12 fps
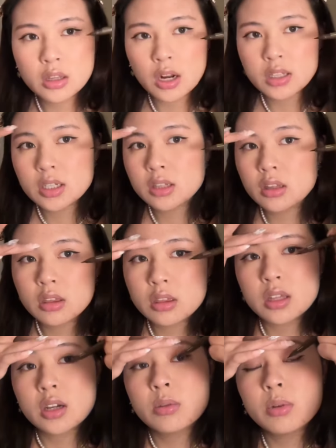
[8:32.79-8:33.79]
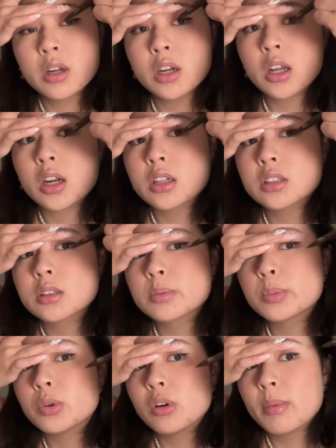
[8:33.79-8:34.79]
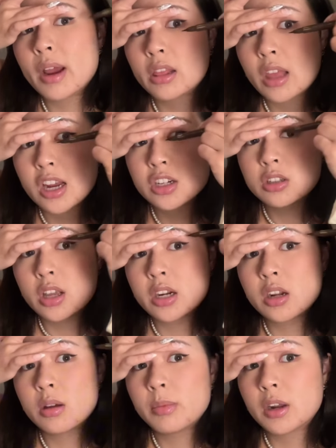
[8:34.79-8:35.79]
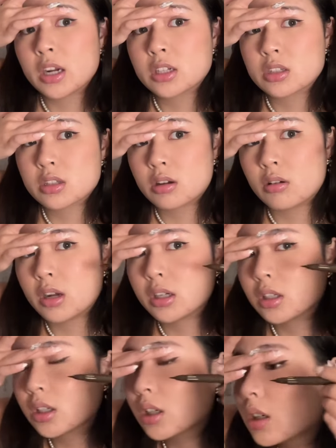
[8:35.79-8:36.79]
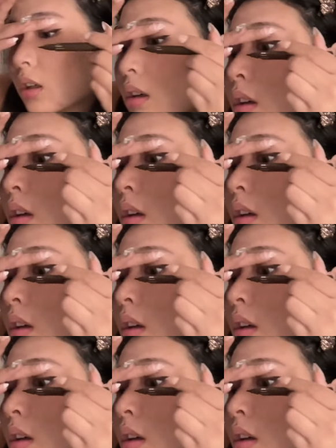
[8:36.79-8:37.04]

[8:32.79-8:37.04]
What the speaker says: then I take the thick one and I just pull my lash line up and I just go under.